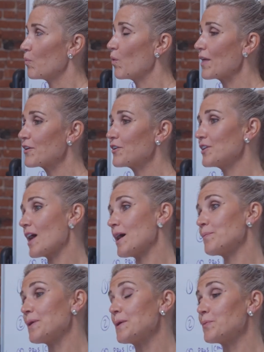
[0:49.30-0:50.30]
whether or
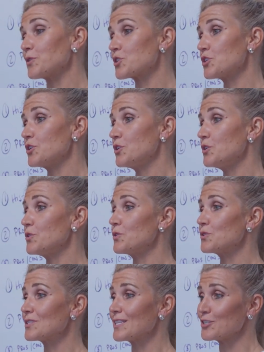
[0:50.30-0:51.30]
not people should
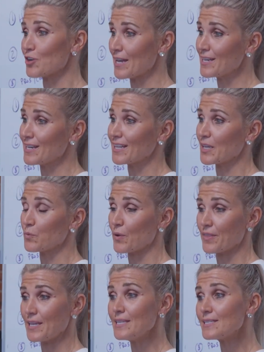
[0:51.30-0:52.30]
use the dry needling
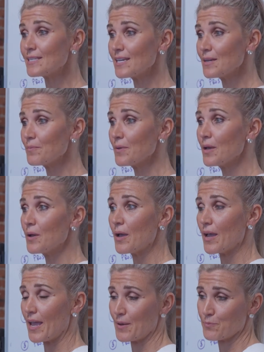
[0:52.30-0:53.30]
with Estim
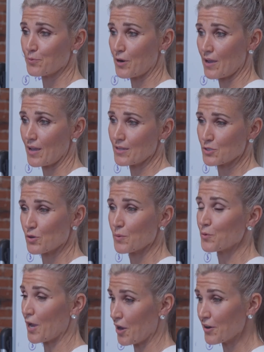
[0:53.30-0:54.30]
and sort of
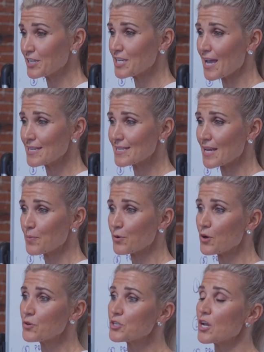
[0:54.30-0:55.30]
prioritize that
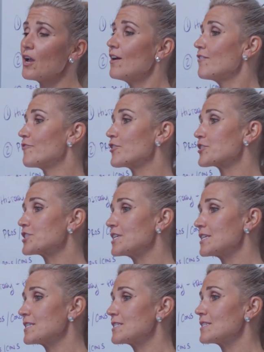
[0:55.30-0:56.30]
approach
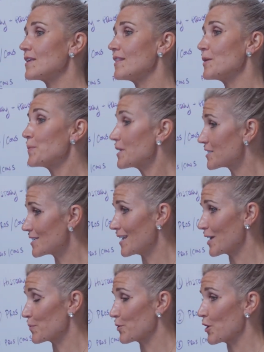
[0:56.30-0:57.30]
versus the
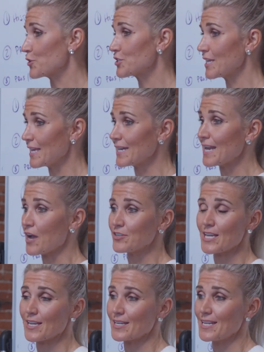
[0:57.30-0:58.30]
pistoning approach, the in and out
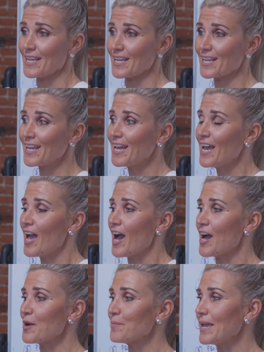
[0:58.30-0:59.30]
technique.
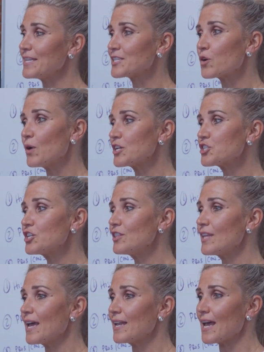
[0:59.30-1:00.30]
It's a
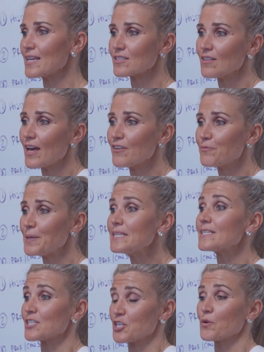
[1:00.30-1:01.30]
question that has a lot of
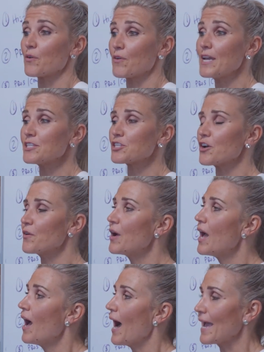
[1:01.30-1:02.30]
pieces to it, right? So
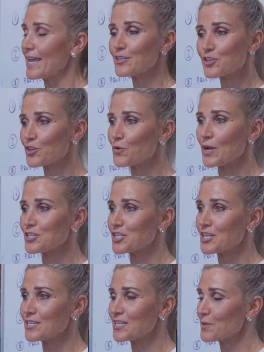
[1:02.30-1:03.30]
I answer the
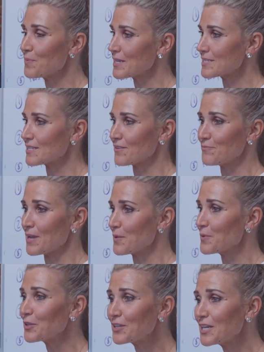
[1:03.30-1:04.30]
question to the best of my
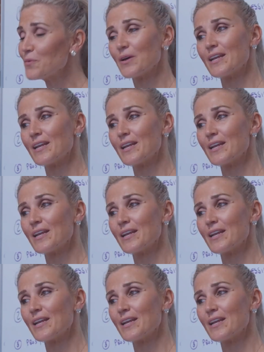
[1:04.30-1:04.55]
ability when